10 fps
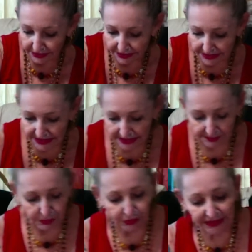let's see,
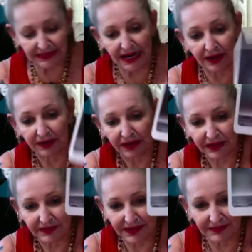and pull these out.
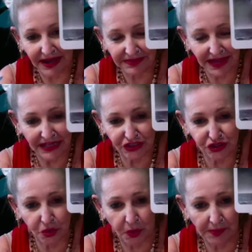They've got that
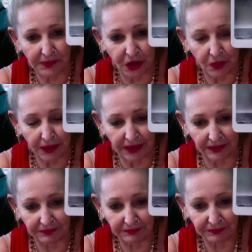storm going.